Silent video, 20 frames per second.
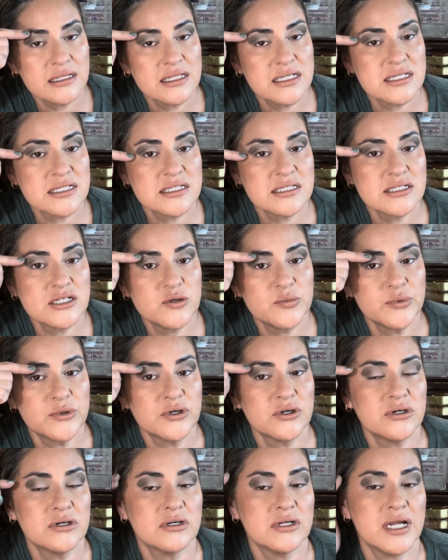this
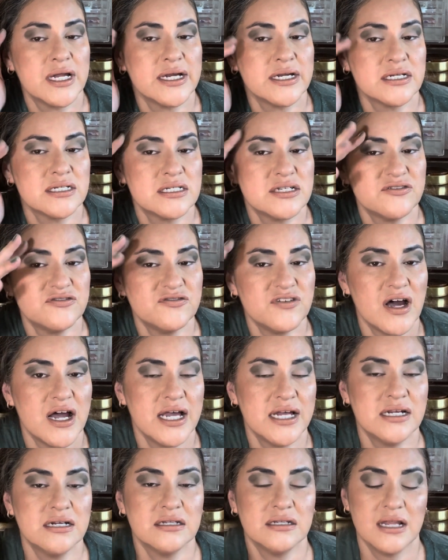super like
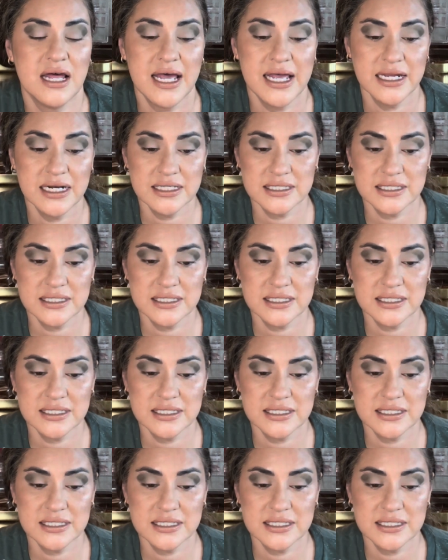defined line